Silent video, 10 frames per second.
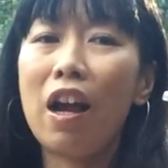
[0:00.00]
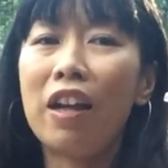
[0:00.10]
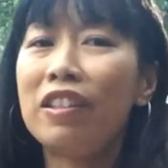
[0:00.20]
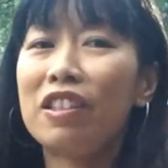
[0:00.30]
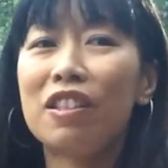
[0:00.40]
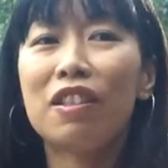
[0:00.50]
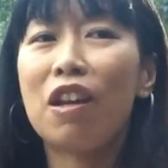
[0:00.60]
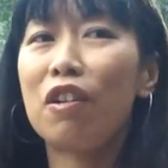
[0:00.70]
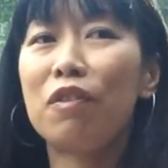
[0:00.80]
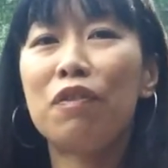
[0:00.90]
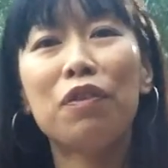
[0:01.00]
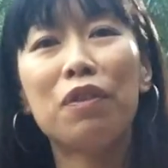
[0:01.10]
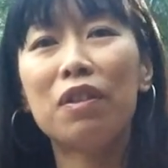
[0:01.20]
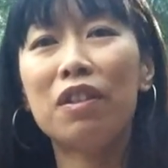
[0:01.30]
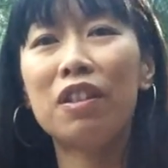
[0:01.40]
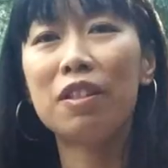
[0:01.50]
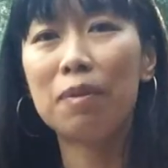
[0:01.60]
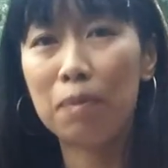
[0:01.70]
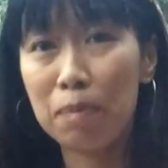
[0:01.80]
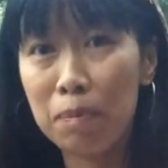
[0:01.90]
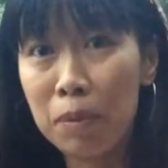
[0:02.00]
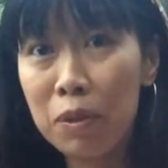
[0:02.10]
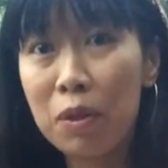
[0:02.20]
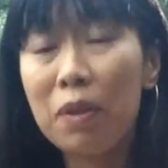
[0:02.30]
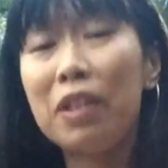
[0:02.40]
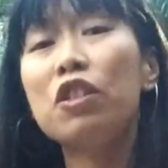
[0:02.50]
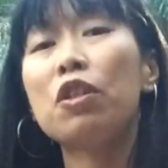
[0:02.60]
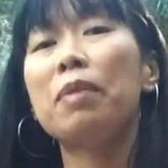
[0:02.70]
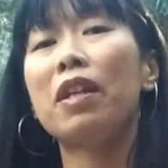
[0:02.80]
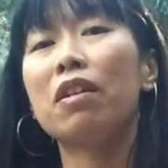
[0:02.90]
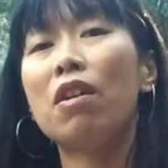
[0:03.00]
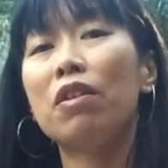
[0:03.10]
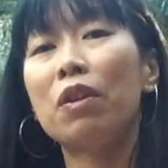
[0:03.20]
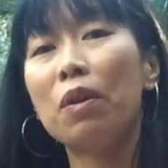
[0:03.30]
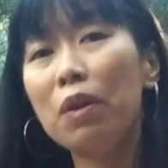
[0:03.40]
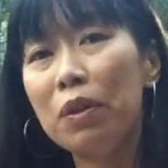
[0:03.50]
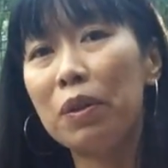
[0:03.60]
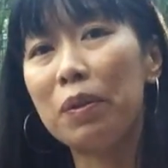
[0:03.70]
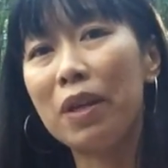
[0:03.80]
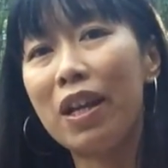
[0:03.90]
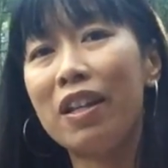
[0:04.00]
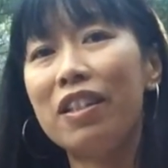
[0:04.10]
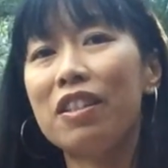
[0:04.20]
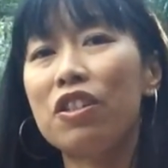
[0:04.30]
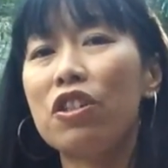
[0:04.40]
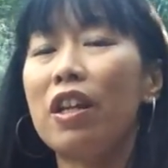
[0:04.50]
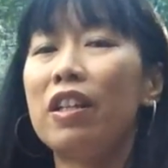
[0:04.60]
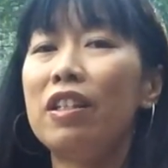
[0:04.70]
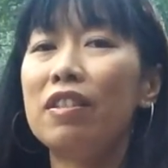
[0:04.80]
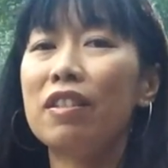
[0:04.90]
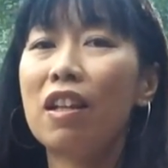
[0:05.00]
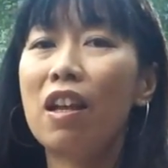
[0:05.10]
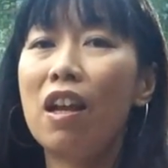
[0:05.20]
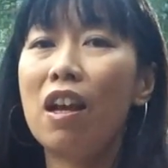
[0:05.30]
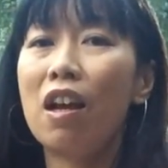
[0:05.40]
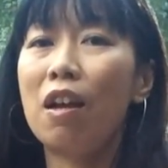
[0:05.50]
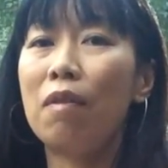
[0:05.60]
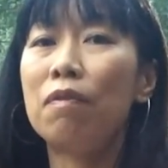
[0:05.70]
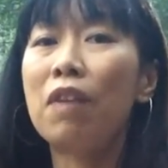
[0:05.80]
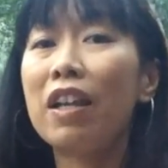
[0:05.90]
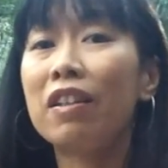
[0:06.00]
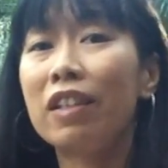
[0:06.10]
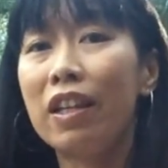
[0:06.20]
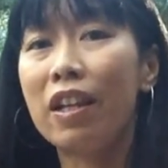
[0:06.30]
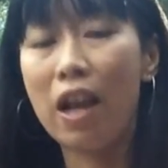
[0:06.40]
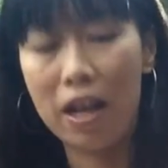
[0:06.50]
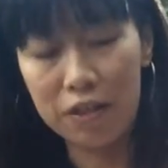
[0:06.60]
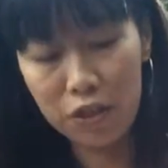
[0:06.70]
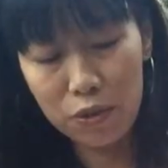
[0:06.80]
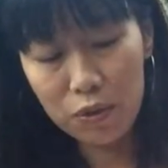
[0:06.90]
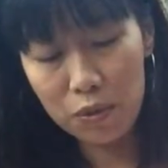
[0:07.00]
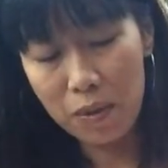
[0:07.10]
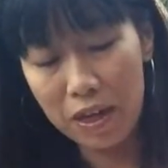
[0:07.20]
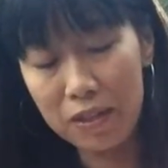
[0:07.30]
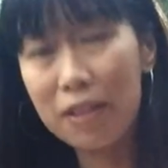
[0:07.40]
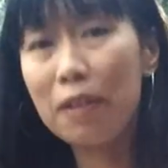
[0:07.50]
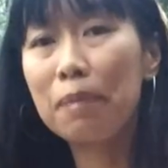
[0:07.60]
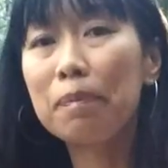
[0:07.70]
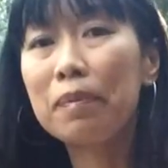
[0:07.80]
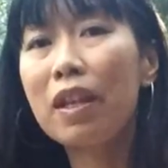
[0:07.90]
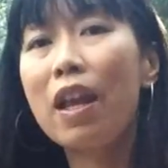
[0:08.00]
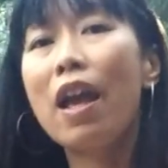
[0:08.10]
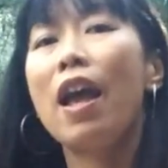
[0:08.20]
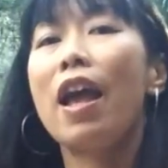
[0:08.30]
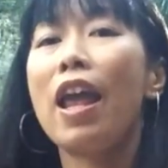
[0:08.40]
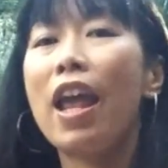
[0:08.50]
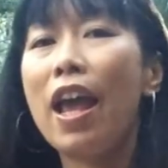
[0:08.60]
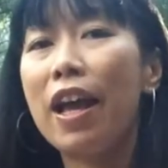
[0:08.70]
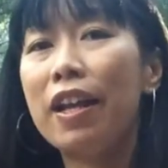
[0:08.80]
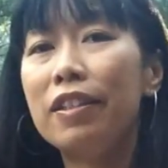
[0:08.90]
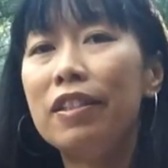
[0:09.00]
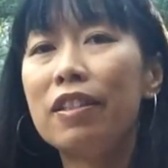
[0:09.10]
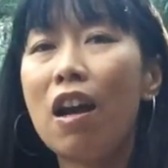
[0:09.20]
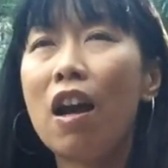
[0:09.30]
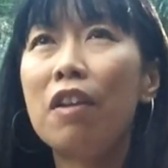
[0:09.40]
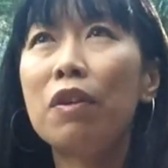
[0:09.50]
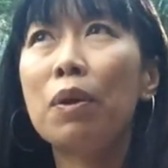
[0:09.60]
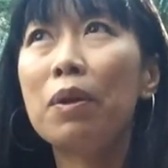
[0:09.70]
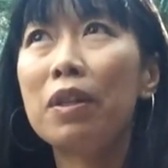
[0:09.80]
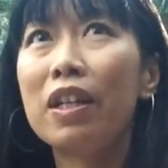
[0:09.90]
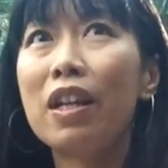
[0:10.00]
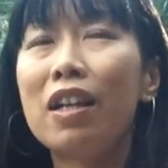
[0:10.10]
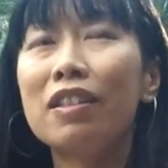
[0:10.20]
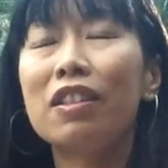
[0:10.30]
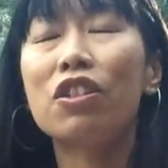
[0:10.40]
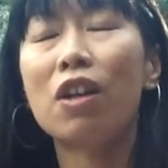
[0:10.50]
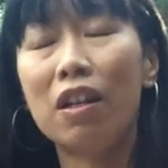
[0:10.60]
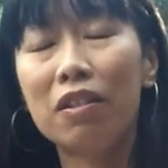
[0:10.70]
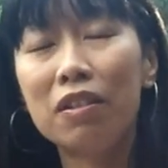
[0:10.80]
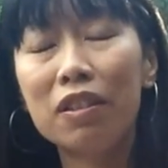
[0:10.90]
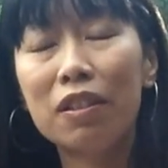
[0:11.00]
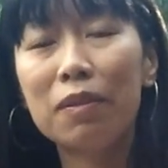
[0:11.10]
I just thought of this musical instrument called the erhu, and it's a Chinese um, violin. It has two strings, and I heard it as a child.